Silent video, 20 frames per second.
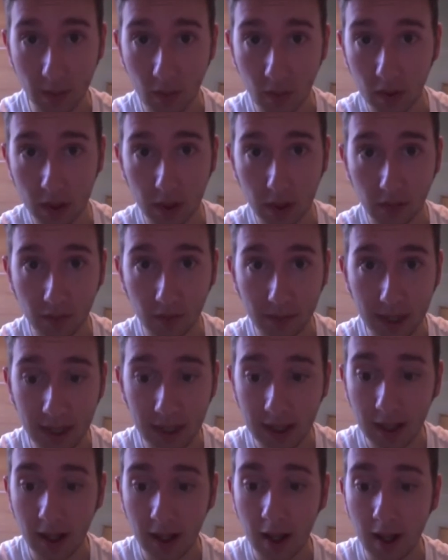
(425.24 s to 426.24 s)
2 for
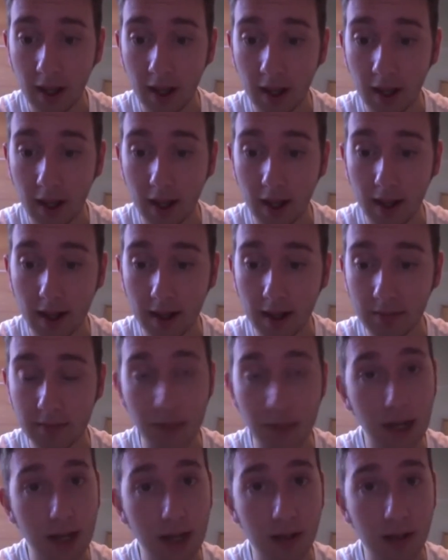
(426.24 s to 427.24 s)
me.
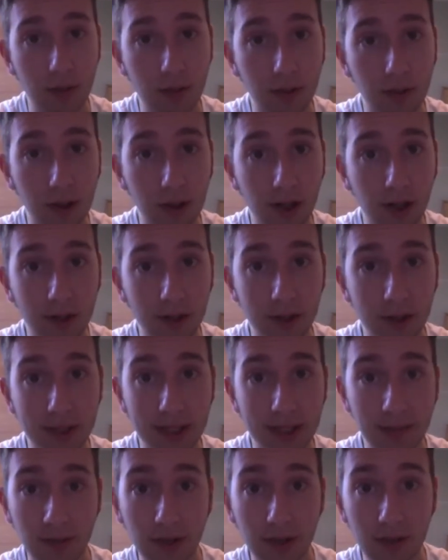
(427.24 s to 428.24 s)
And we'll look on to
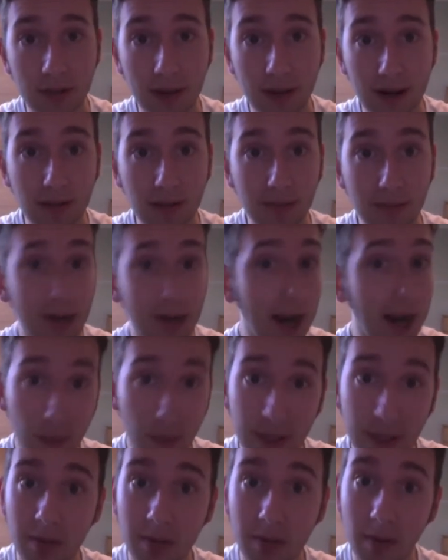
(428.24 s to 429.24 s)
assignment 3 about how
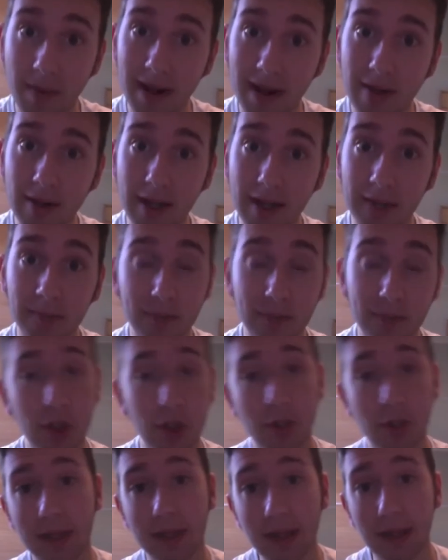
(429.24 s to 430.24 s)
we come about that,
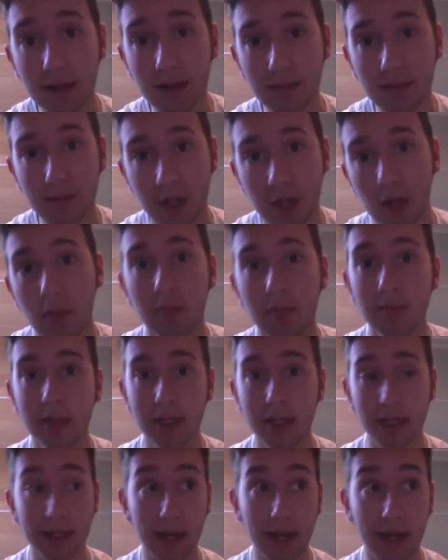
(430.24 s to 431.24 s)
assuming that,
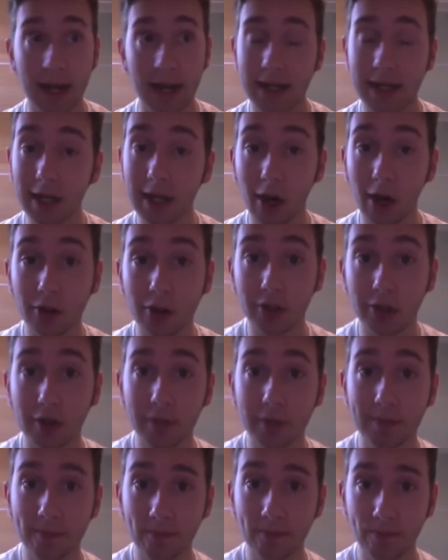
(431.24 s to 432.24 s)
this idea goes
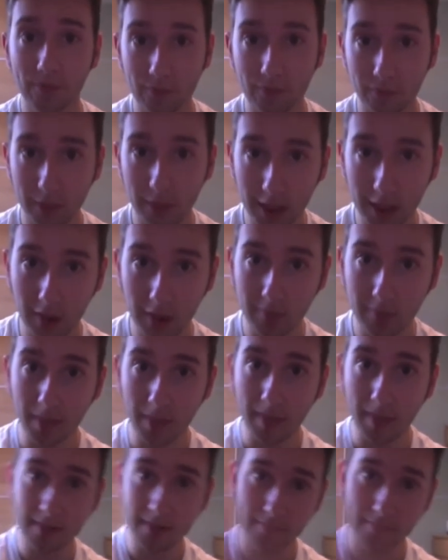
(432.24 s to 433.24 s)
through. Thank you. Bye-bye.